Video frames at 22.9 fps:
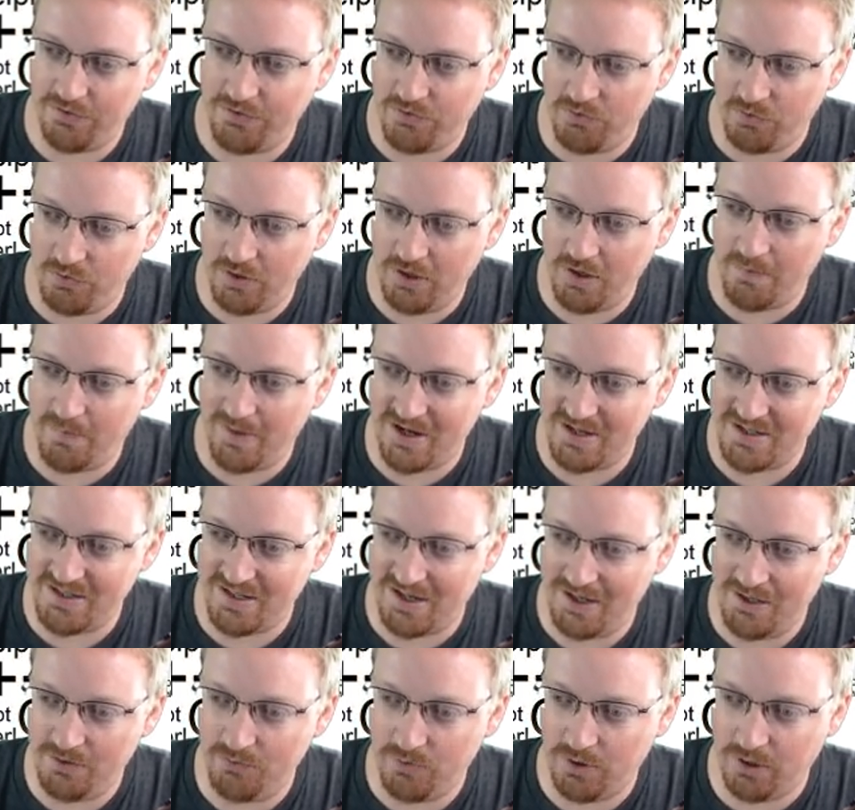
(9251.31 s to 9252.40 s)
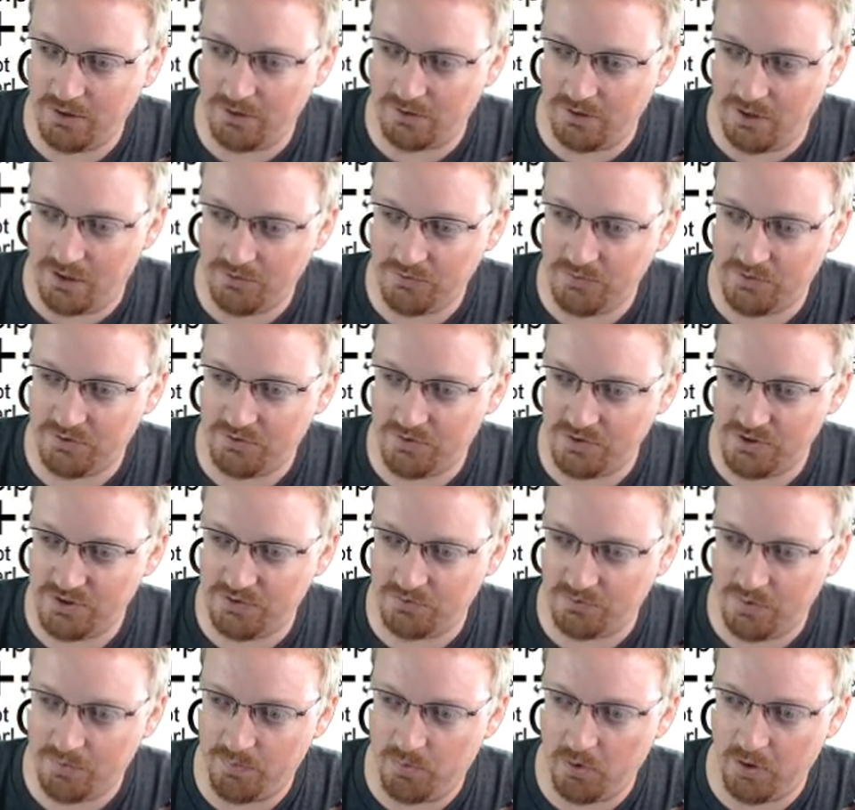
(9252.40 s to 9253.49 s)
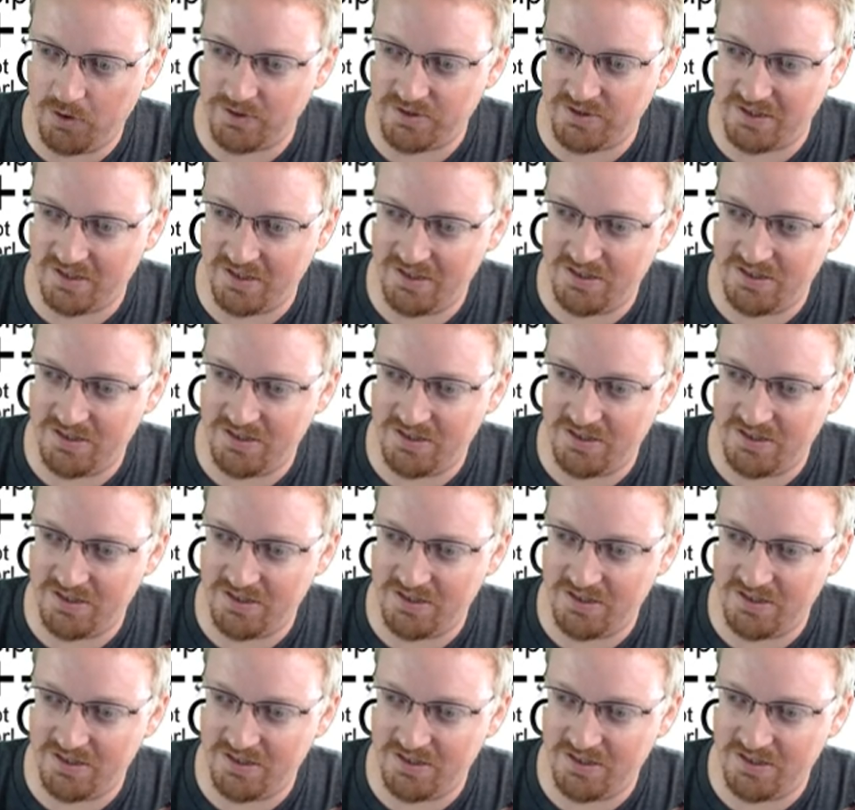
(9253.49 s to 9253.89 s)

thorn in my side at work along with Crystal Reports.